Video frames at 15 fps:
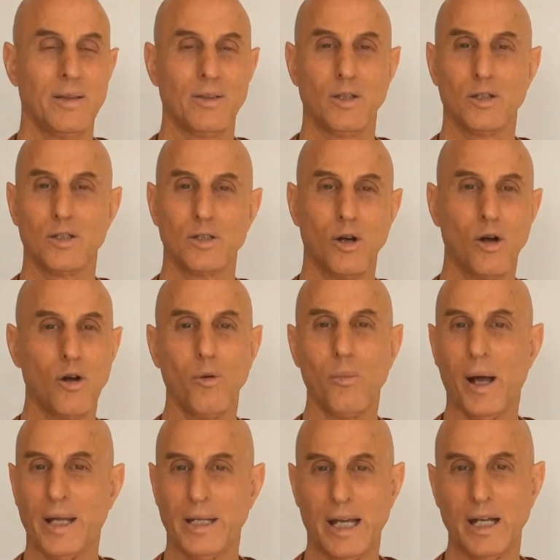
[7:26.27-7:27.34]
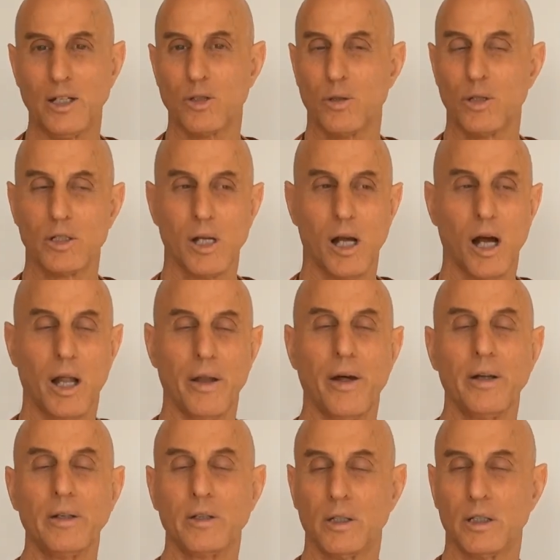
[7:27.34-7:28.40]
the soul by nature is
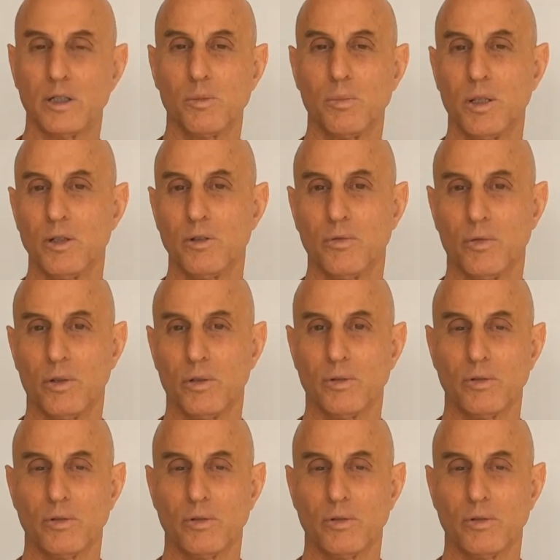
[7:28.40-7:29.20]
ananda, it's blissful.